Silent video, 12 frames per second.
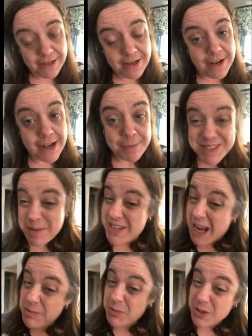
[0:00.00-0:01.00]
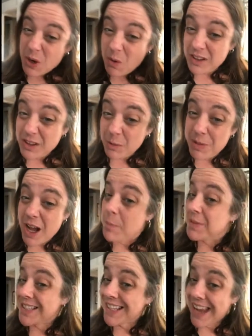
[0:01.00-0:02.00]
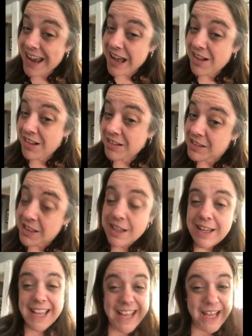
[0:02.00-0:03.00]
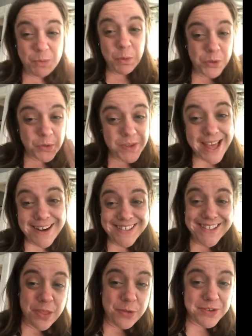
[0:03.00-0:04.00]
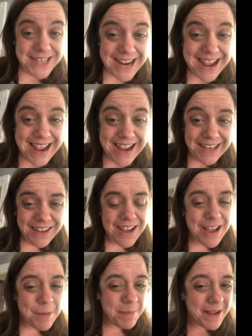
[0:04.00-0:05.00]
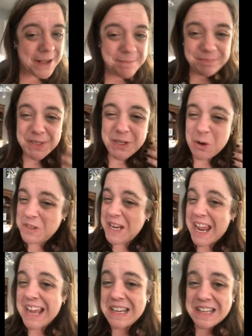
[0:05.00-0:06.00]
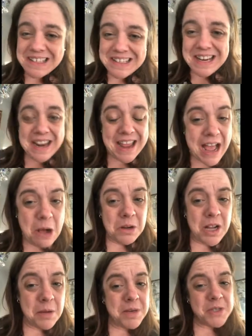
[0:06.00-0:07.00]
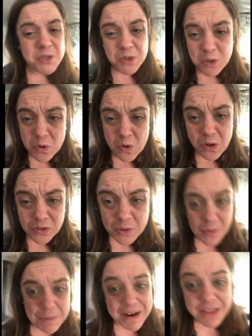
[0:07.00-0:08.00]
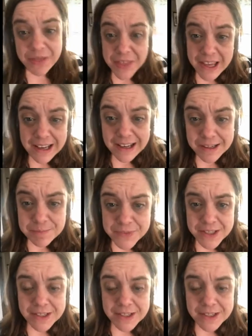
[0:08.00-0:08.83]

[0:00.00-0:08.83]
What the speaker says: Sometimes we go a little bit upscale, and we'll do that on another day, but you know, day in, day out, coming to school, doing my thing.